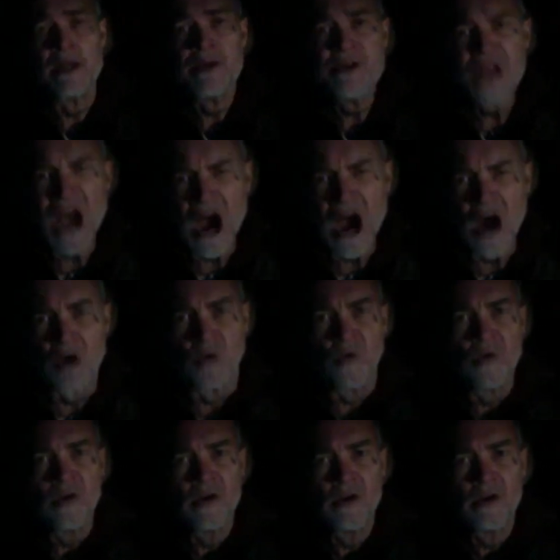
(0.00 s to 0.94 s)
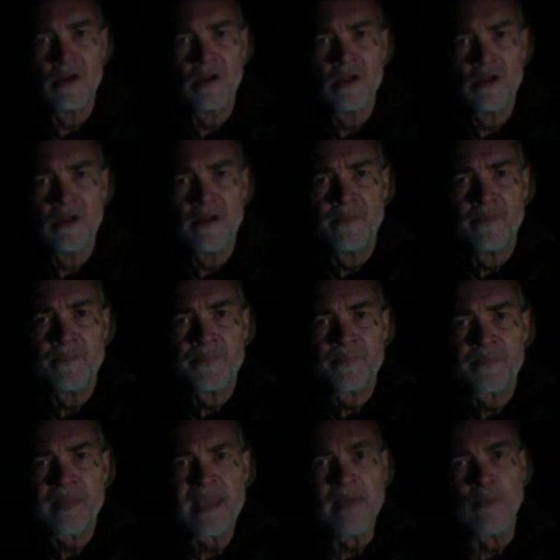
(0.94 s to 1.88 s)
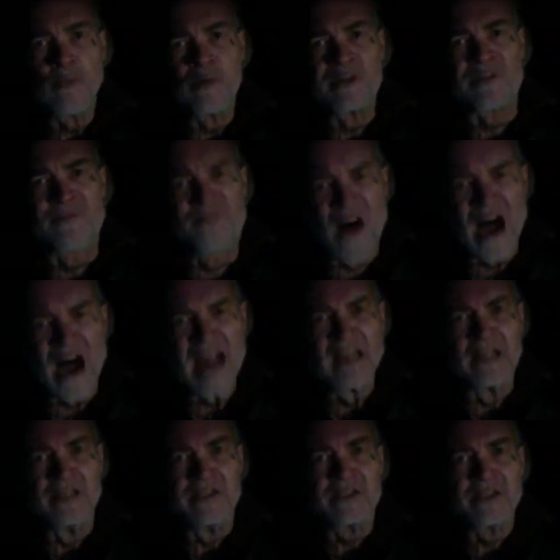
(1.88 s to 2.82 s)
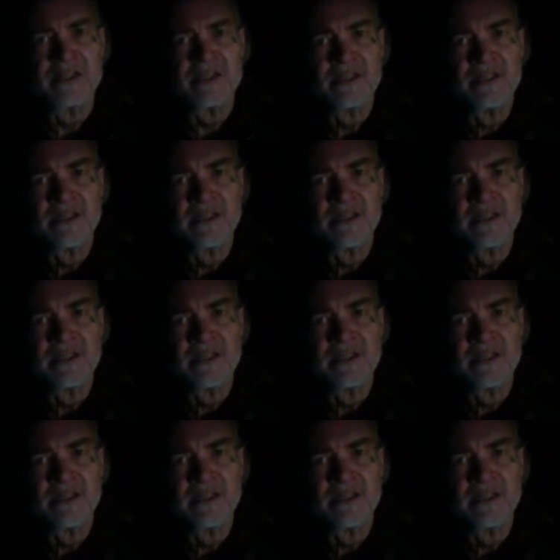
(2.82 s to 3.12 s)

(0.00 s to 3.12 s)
No. It was violent